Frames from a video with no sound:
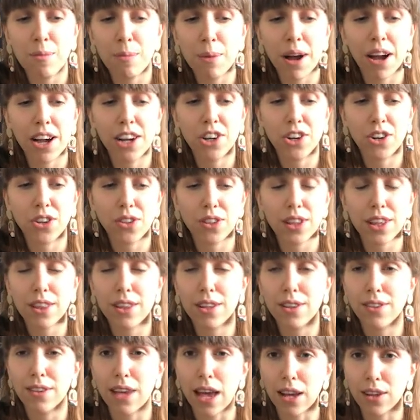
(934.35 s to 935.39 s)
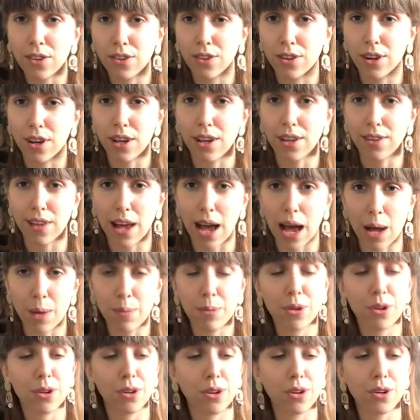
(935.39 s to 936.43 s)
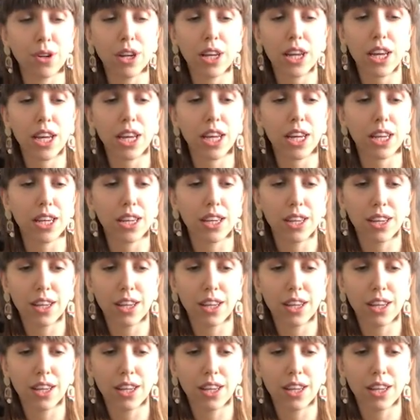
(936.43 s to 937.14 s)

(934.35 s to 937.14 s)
but I just think the texture is absolutely